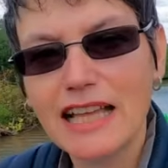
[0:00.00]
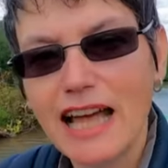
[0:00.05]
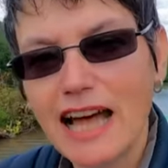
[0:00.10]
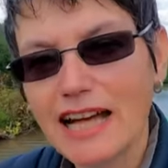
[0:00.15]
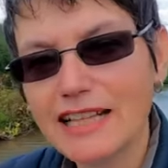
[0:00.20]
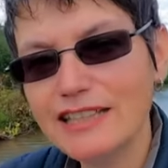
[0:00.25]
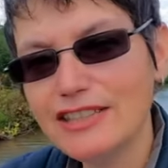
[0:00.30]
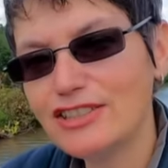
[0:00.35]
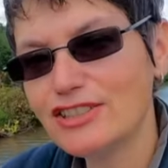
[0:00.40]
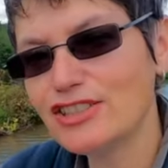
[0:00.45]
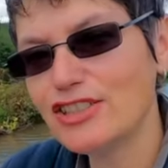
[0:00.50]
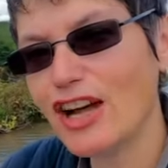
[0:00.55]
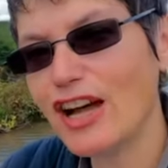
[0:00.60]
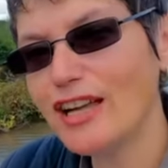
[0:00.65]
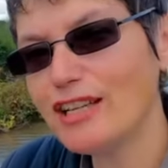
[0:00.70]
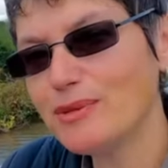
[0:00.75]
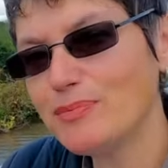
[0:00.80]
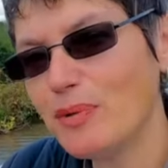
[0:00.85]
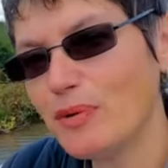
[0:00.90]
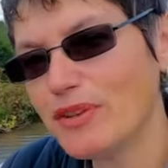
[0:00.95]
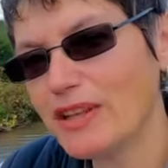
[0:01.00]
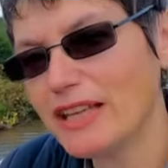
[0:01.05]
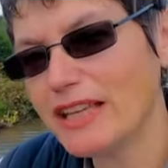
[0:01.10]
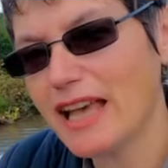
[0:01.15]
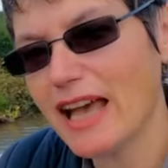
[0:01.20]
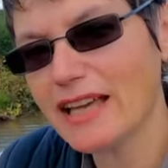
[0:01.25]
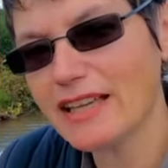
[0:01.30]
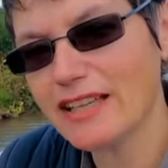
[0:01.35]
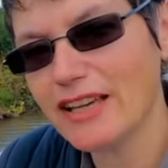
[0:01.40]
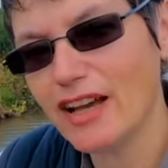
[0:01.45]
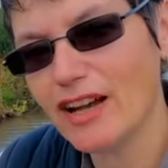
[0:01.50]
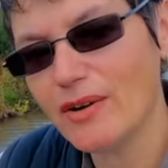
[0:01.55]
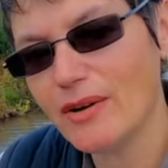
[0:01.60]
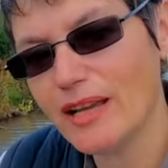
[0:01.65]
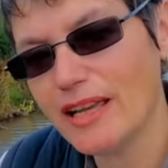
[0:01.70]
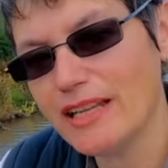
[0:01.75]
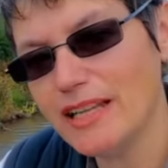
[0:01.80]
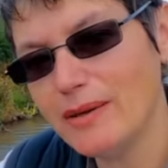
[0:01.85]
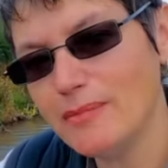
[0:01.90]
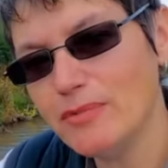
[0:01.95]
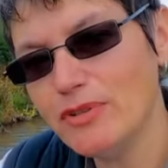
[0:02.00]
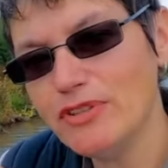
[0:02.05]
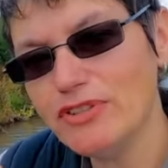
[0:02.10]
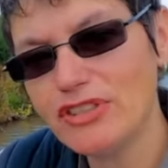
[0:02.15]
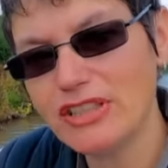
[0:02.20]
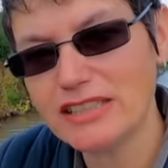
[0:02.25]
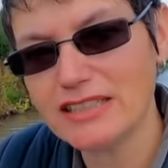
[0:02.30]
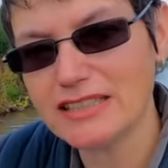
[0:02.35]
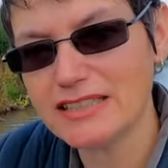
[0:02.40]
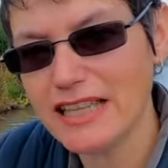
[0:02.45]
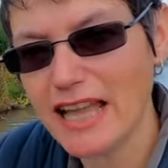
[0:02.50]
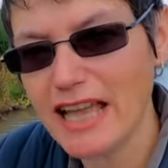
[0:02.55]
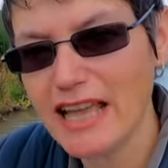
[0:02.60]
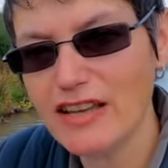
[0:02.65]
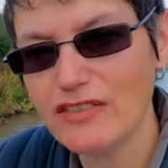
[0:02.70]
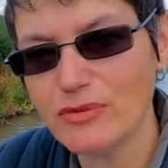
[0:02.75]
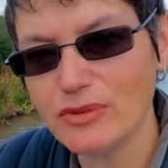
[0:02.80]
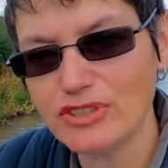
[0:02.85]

and he started to put the gecko in a music stave,